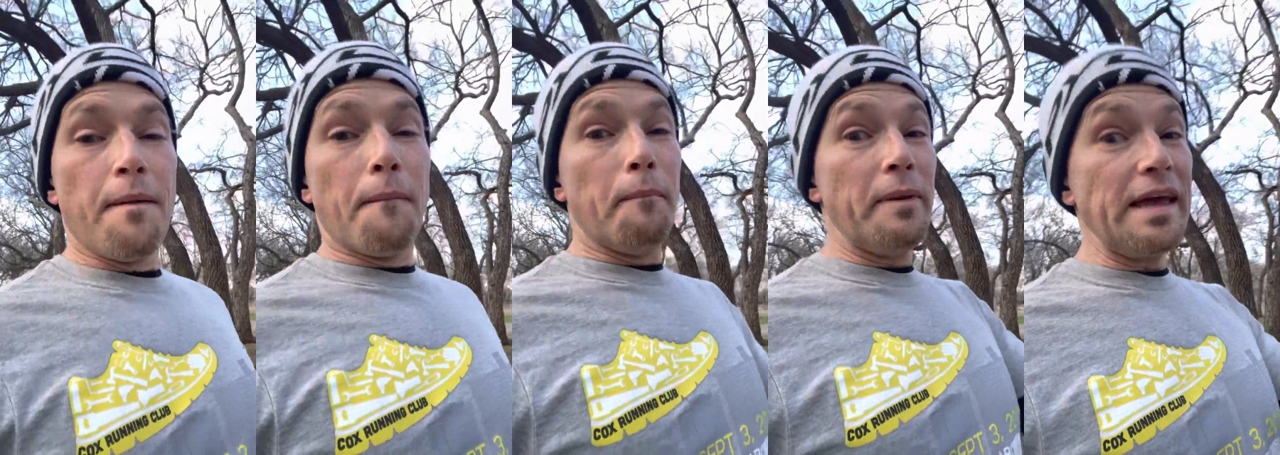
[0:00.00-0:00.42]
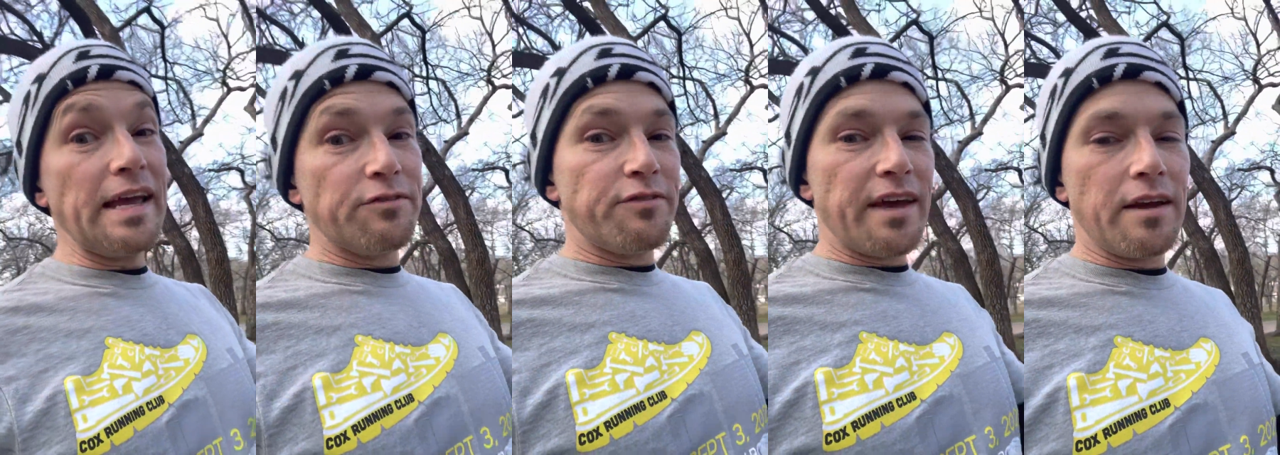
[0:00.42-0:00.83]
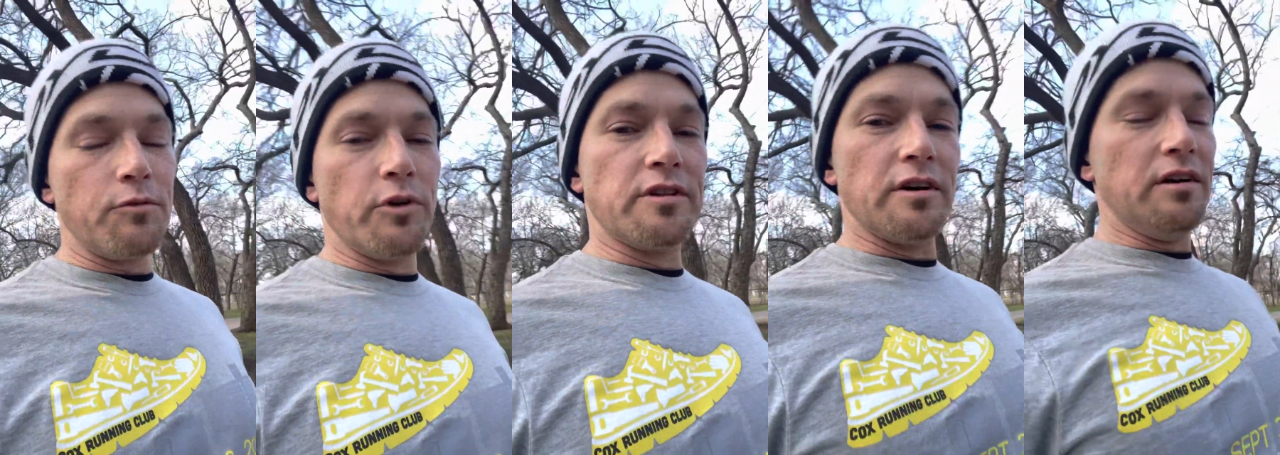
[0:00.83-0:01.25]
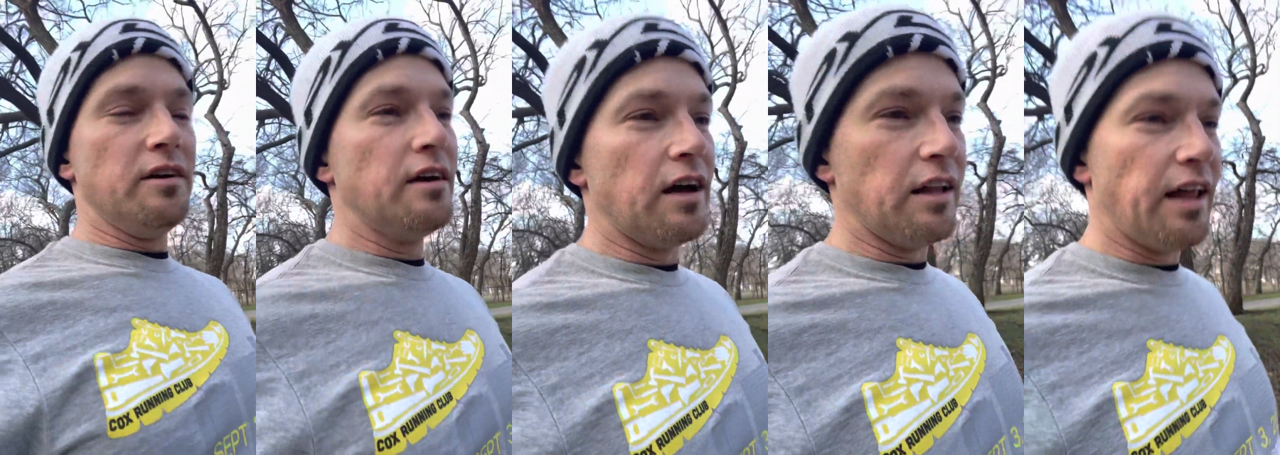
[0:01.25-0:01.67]
big event with
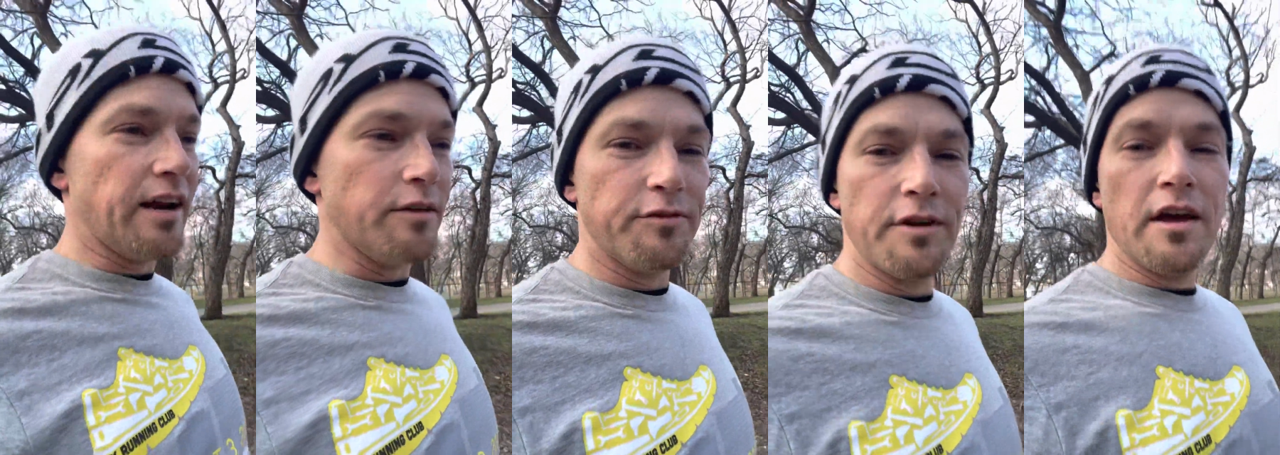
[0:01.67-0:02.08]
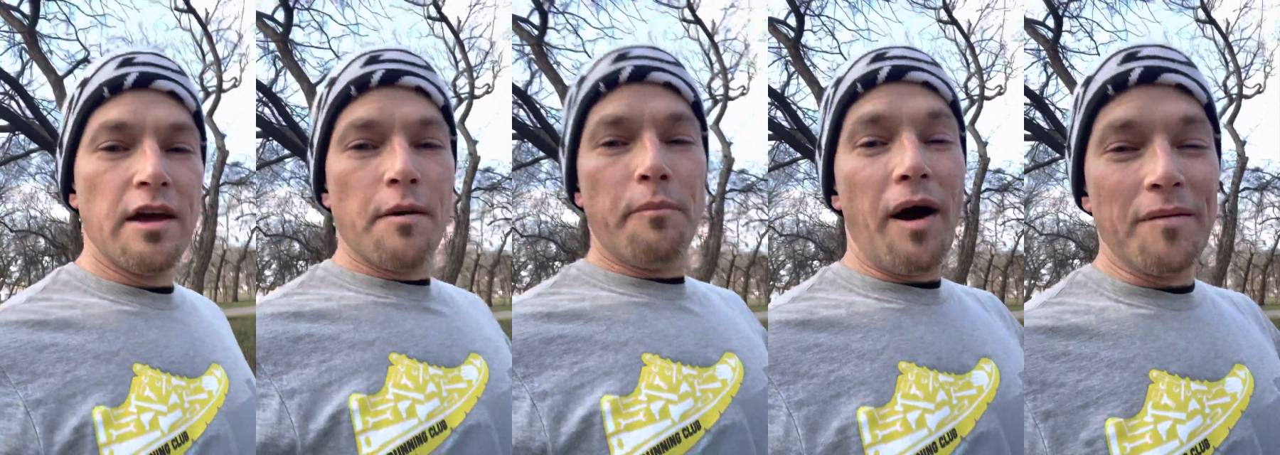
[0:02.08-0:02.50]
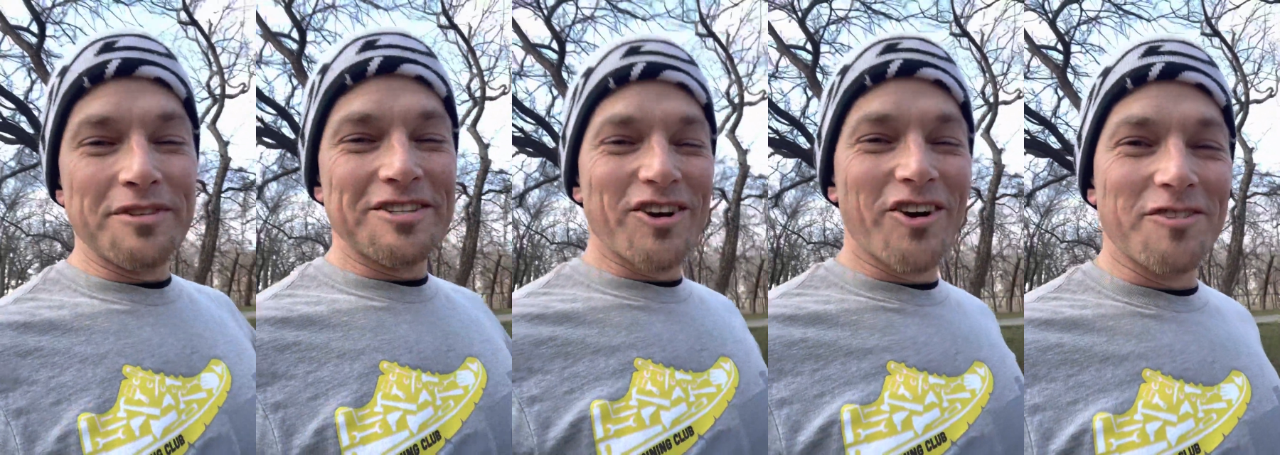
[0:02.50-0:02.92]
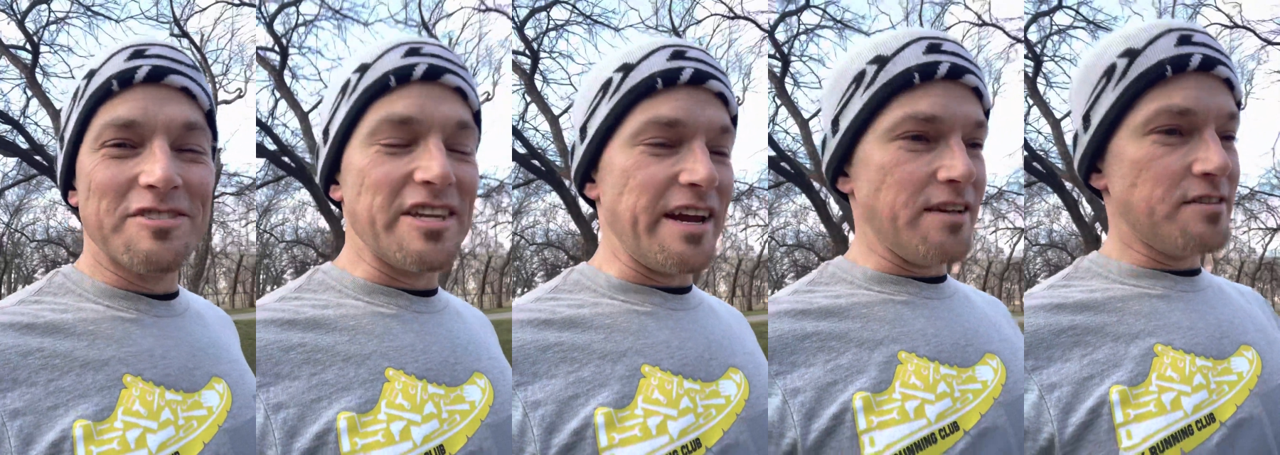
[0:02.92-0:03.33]
a lot of pomp and
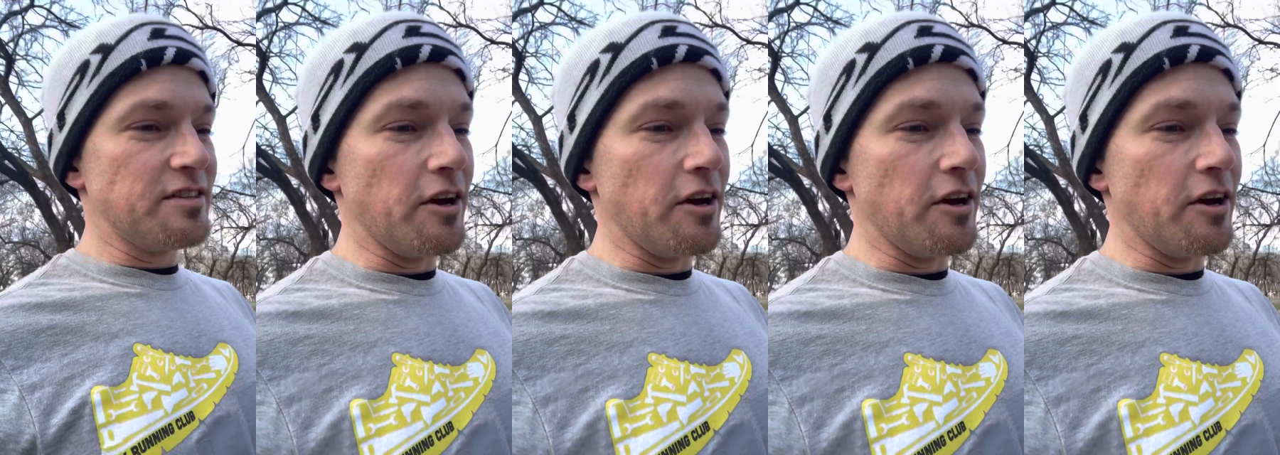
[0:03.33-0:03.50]
circumstance.